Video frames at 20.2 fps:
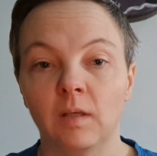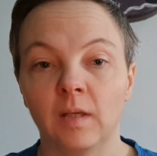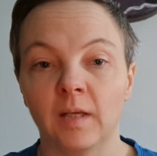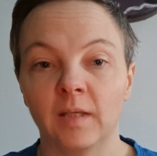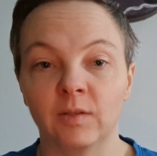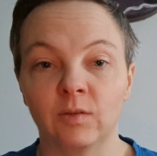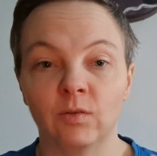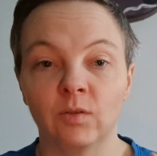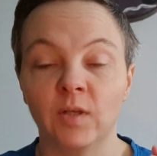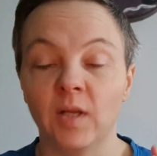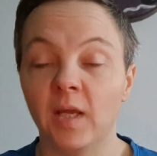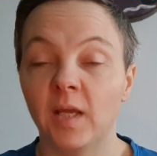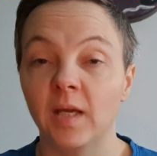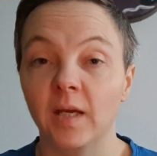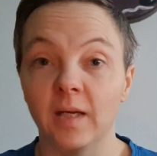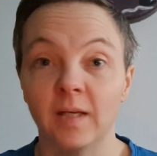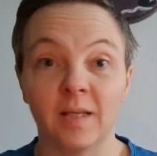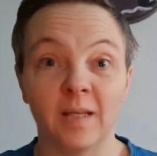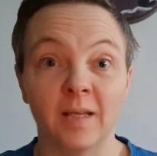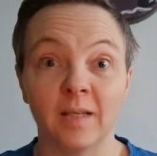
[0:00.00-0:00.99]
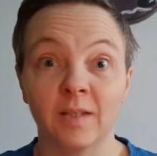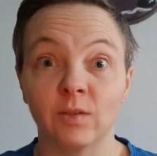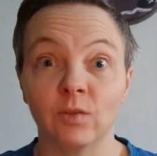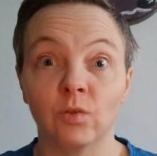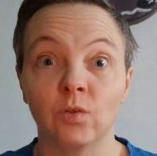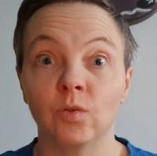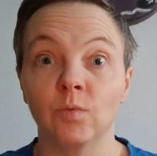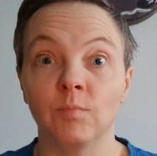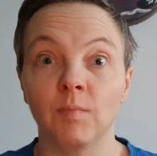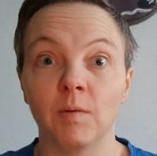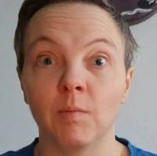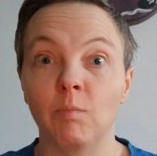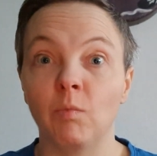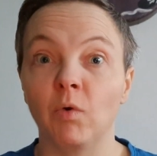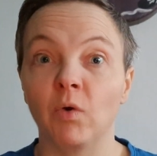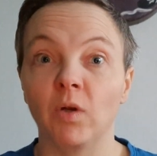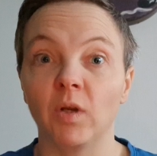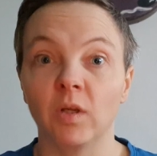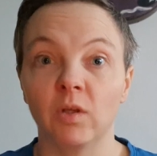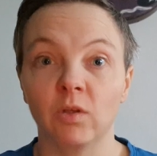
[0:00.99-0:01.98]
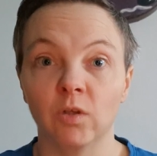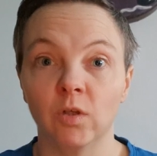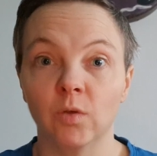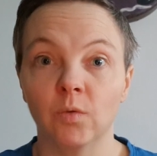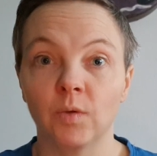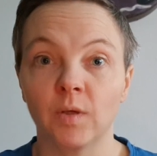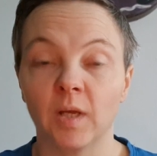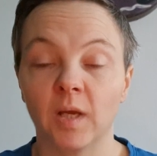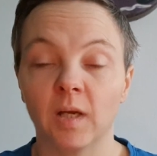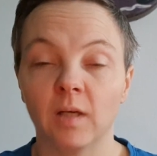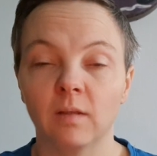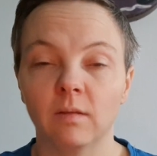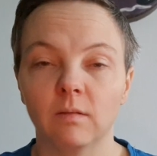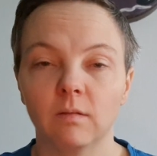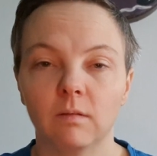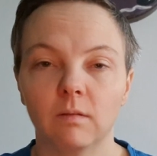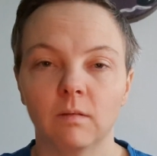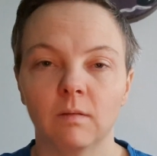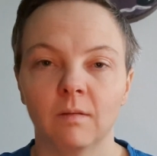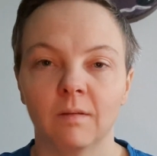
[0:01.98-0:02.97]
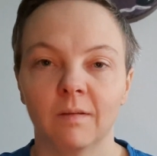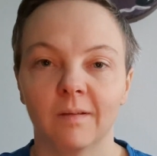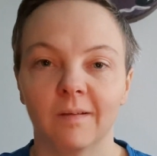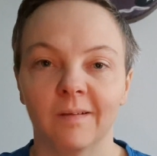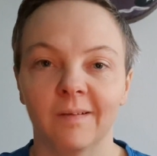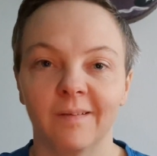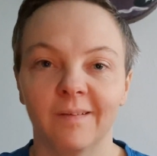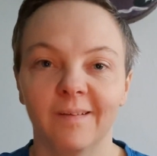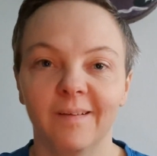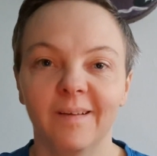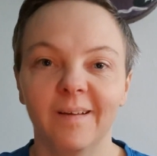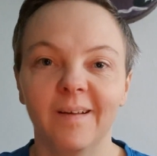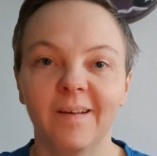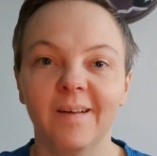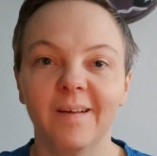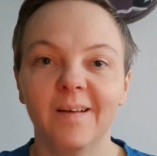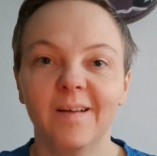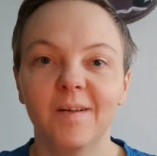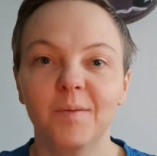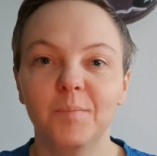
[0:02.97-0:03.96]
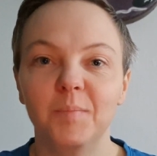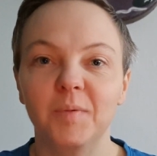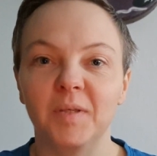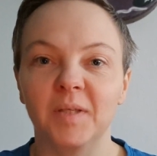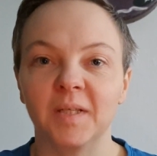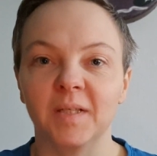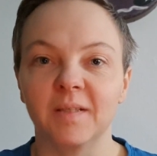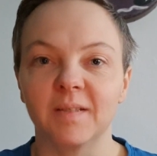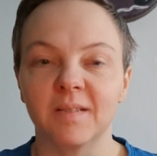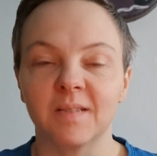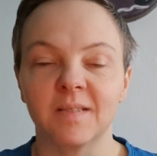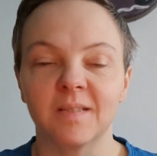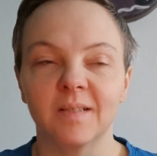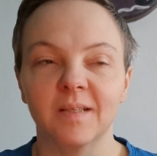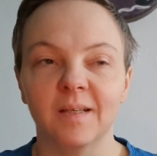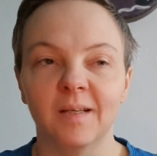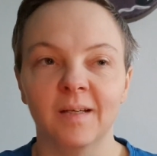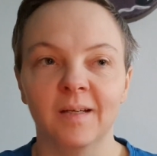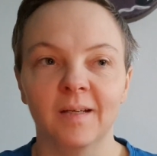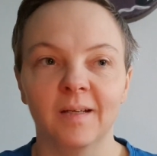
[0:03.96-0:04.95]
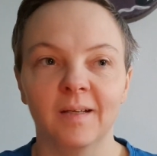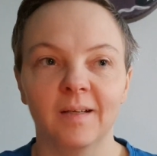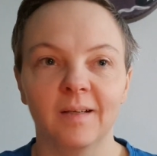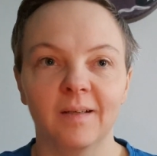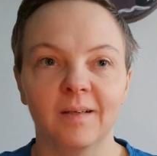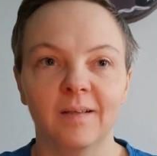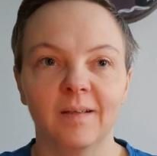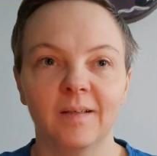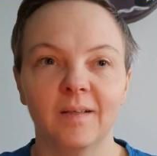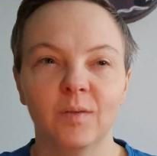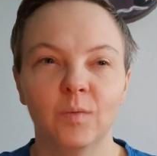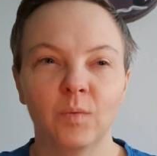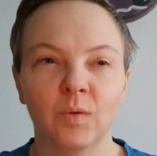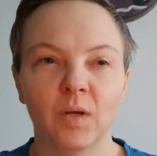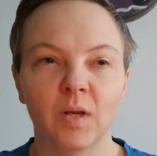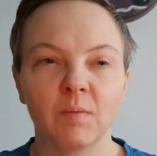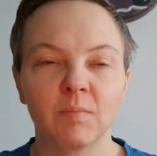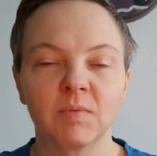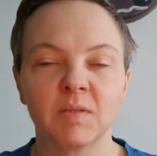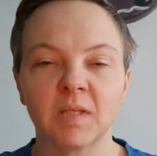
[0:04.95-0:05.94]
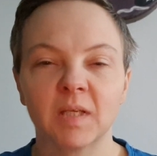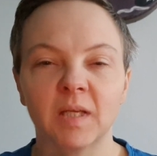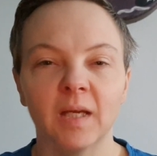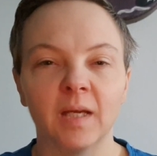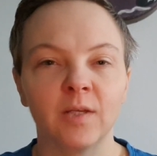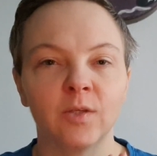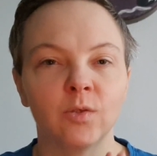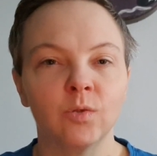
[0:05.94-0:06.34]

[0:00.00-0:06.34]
like today I can't do my morning yoga because when I'm sick I